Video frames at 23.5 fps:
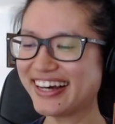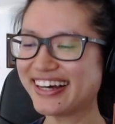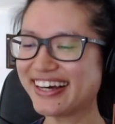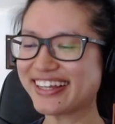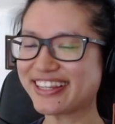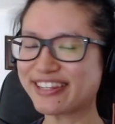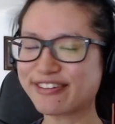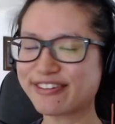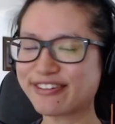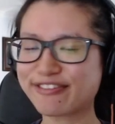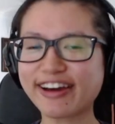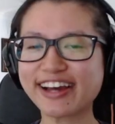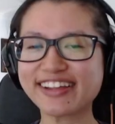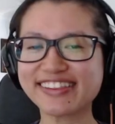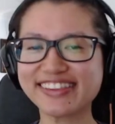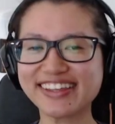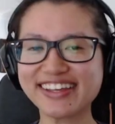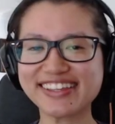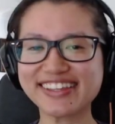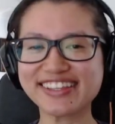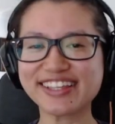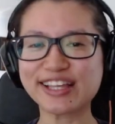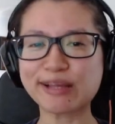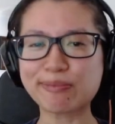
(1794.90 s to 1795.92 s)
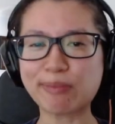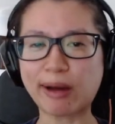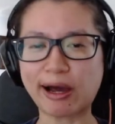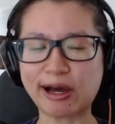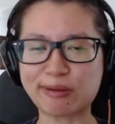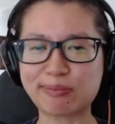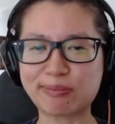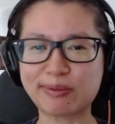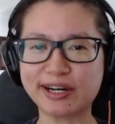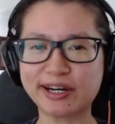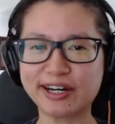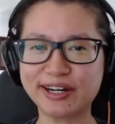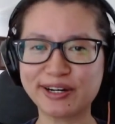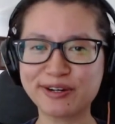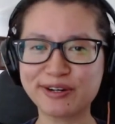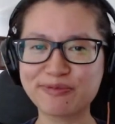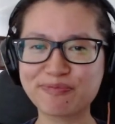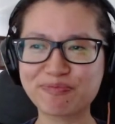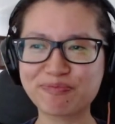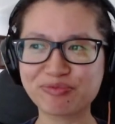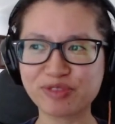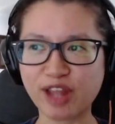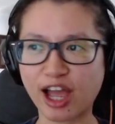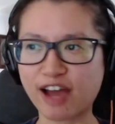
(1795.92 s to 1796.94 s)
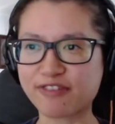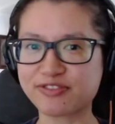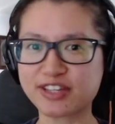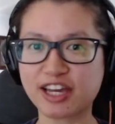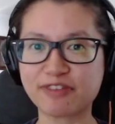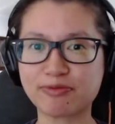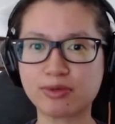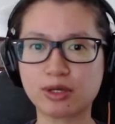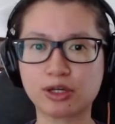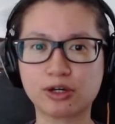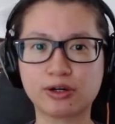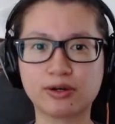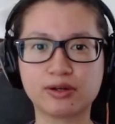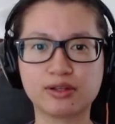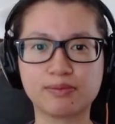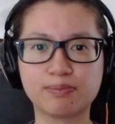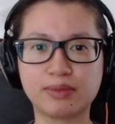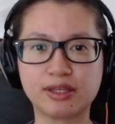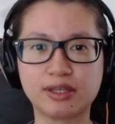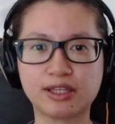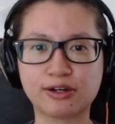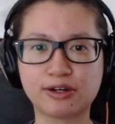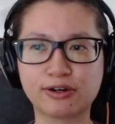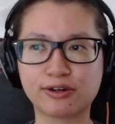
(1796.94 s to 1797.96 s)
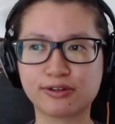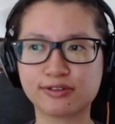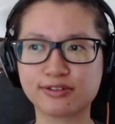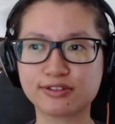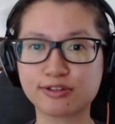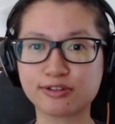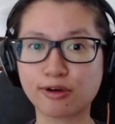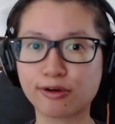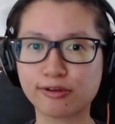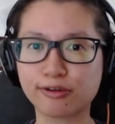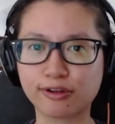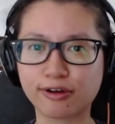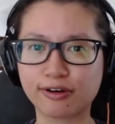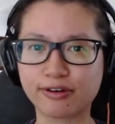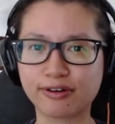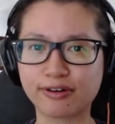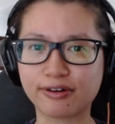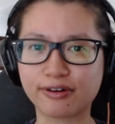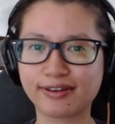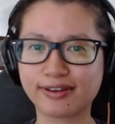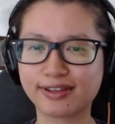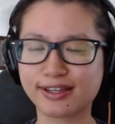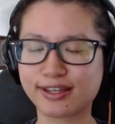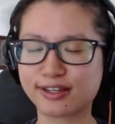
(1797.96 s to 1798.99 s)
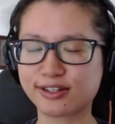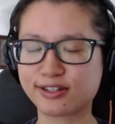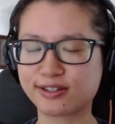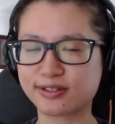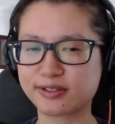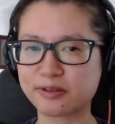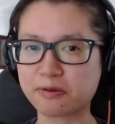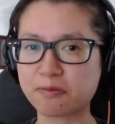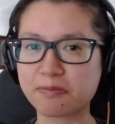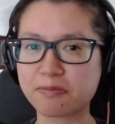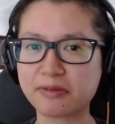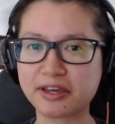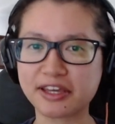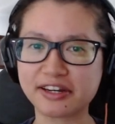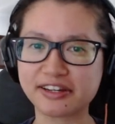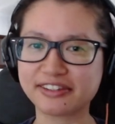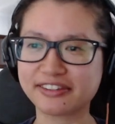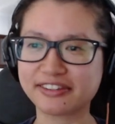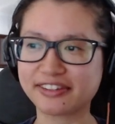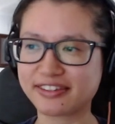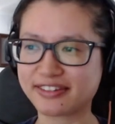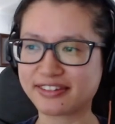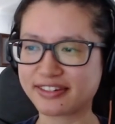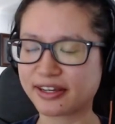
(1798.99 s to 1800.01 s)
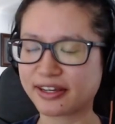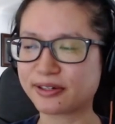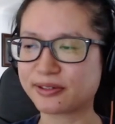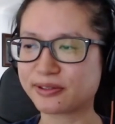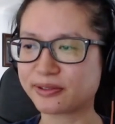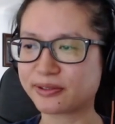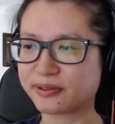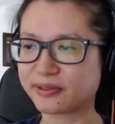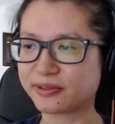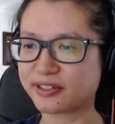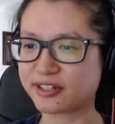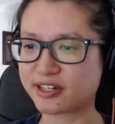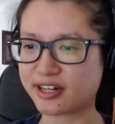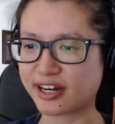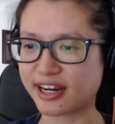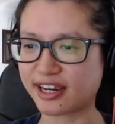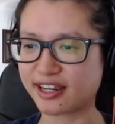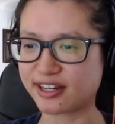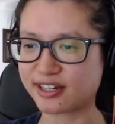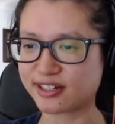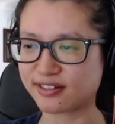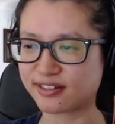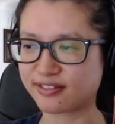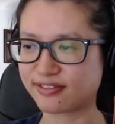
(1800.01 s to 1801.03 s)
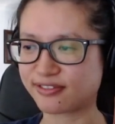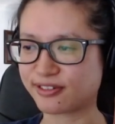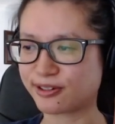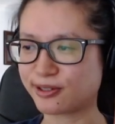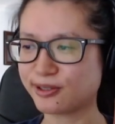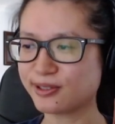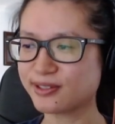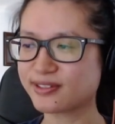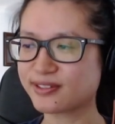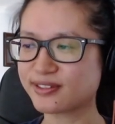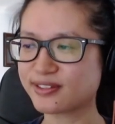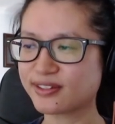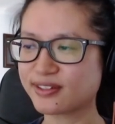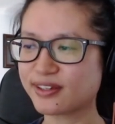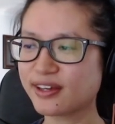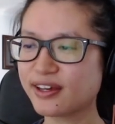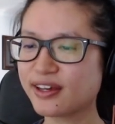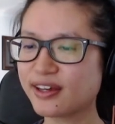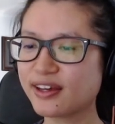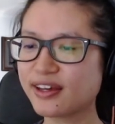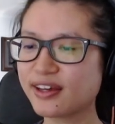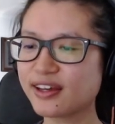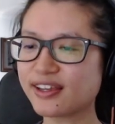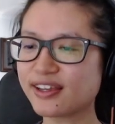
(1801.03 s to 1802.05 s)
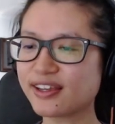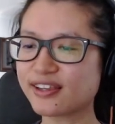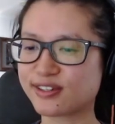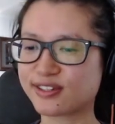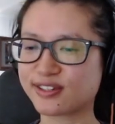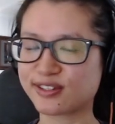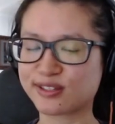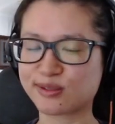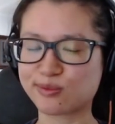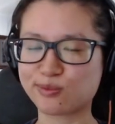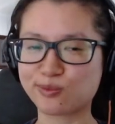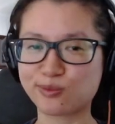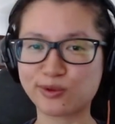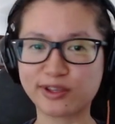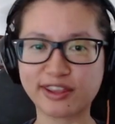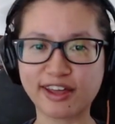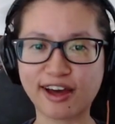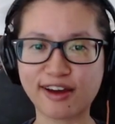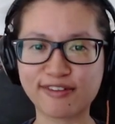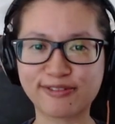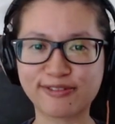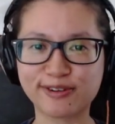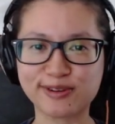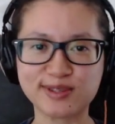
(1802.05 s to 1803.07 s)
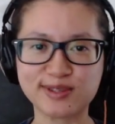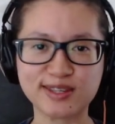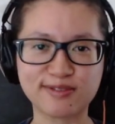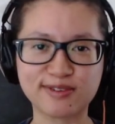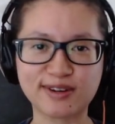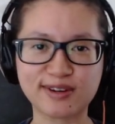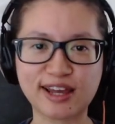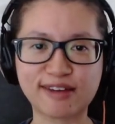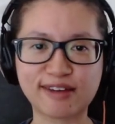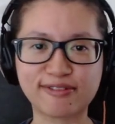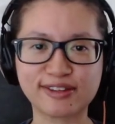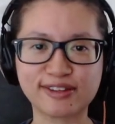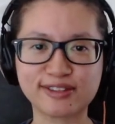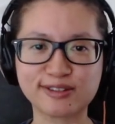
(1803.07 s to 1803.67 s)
The fact that Padpa after having been gone so long, can just immediately tell the change in Phos, just without Phos even having